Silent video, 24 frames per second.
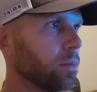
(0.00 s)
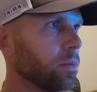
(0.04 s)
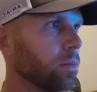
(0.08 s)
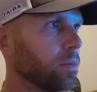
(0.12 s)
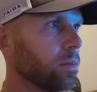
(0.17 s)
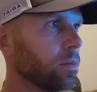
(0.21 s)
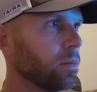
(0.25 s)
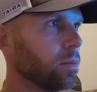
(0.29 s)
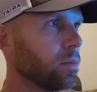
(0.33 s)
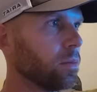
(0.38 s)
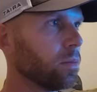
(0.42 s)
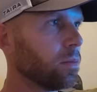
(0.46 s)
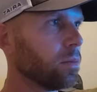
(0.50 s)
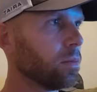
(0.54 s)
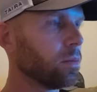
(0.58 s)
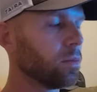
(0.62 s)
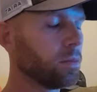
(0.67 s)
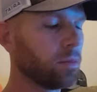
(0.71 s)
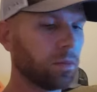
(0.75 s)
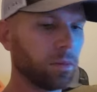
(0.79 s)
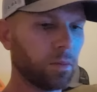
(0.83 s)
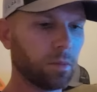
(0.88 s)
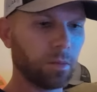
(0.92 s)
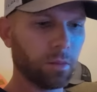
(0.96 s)

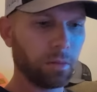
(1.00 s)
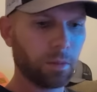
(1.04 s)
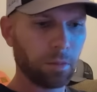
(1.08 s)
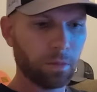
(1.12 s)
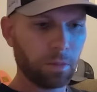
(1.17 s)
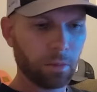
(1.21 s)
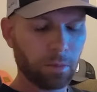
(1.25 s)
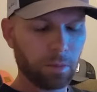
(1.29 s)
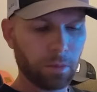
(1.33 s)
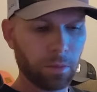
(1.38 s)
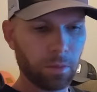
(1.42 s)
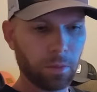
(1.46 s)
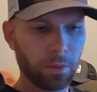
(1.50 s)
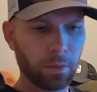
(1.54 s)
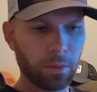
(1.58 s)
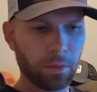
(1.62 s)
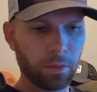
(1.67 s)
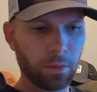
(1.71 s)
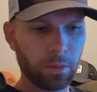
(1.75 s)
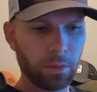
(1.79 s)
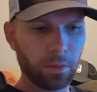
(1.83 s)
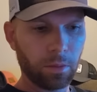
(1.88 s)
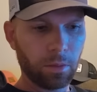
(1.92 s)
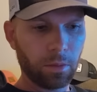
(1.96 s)

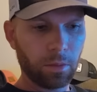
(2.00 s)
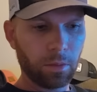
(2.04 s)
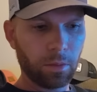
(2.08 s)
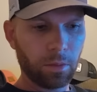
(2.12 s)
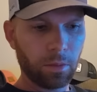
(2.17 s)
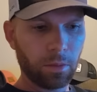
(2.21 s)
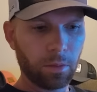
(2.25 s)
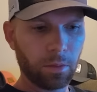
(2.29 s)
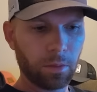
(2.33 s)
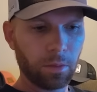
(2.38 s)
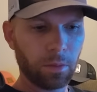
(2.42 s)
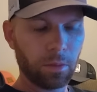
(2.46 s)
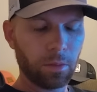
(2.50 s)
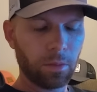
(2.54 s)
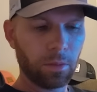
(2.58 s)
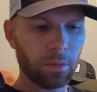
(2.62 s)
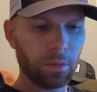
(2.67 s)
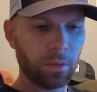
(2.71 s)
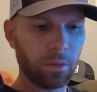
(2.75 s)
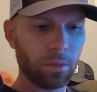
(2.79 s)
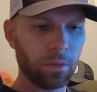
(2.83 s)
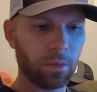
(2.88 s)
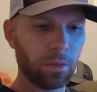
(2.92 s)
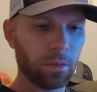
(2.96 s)

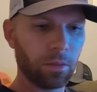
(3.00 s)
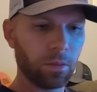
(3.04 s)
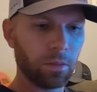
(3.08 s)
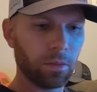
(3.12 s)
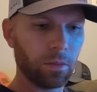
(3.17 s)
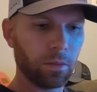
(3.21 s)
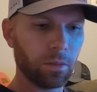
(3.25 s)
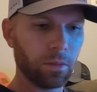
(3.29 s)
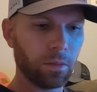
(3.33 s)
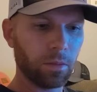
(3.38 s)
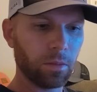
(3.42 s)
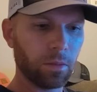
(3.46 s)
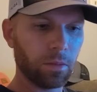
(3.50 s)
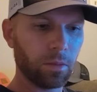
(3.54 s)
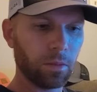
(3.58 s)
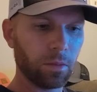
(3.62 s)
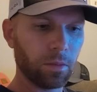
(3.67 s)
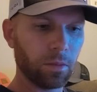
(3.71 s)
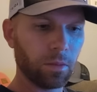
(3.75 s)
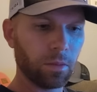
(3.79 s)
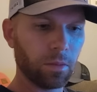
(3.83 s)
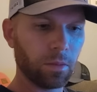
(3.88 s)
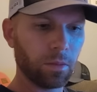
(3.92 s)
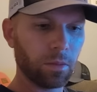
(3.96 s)

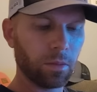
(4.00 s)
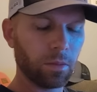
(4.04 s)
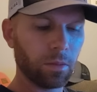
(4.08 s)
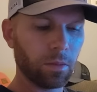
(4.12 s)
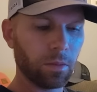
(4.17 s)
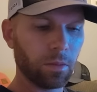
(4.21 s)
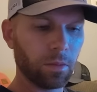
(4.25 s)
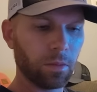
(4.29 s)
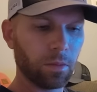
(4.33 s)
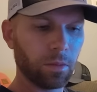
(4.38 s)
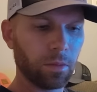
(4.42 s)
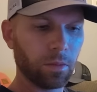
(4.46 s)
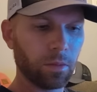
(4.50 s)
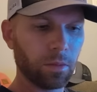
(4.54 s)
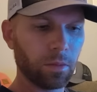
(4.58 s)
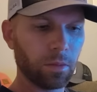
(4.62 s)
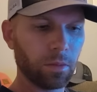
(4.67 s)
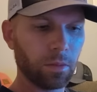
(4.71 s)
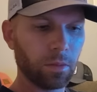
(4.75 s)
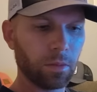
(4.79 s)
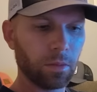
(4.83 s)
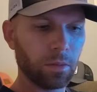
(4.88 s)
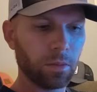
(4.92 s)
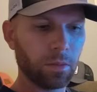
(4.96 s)

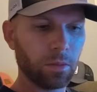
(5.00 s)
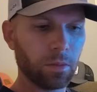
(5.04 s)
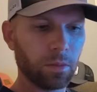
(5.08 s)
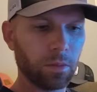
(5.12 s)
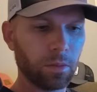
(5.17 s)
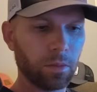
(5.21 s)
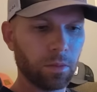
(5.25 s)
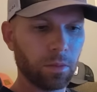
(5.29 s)
[no speech]